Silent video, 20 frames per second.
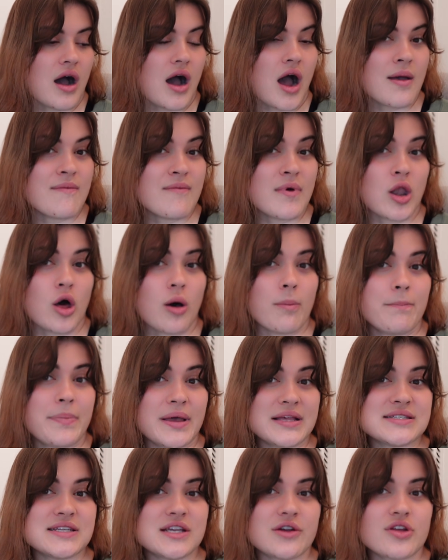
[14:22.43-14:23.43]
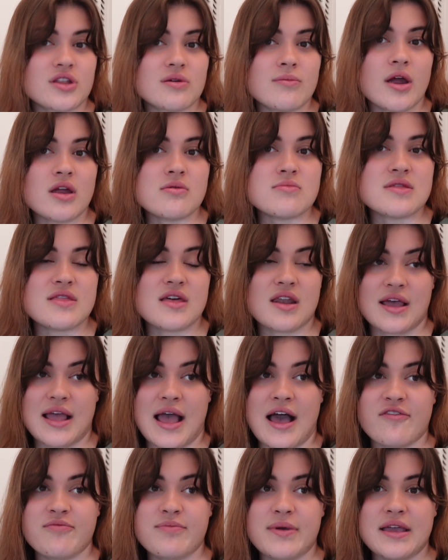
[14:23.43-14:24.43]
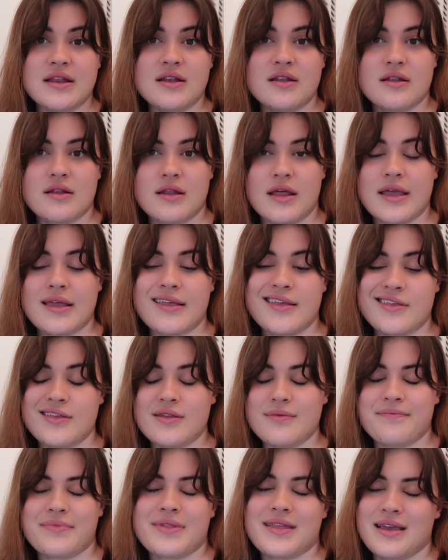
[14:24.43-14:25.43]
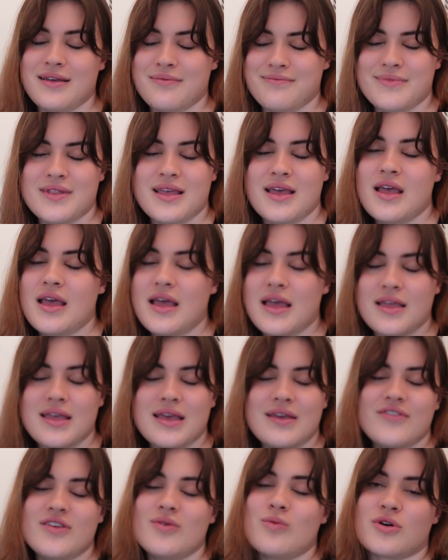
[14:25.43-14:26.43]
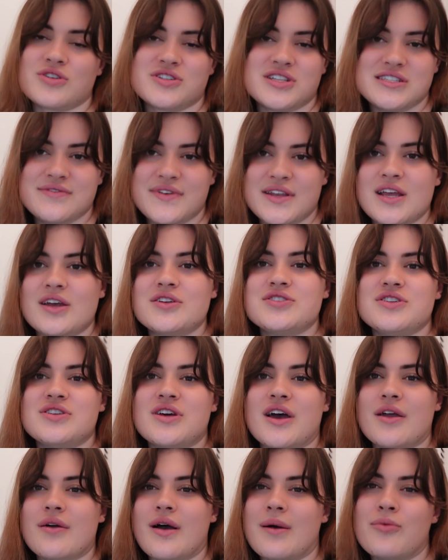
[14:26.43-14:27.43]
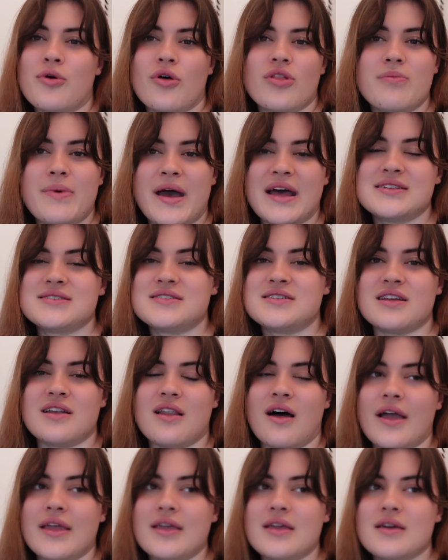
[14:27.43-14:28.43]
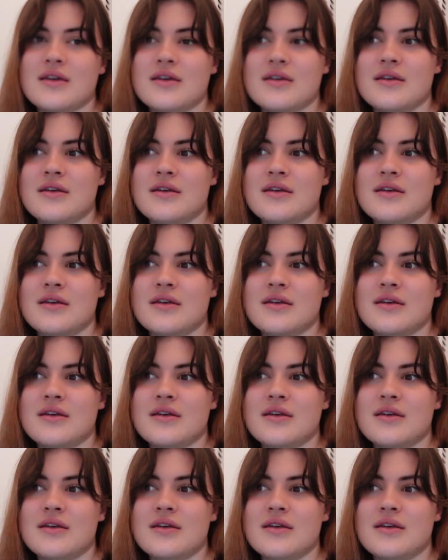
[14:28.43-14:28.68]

I'm a lot busier at the moment than I have been. Like if you watch these videos, you know I'm not the best at like,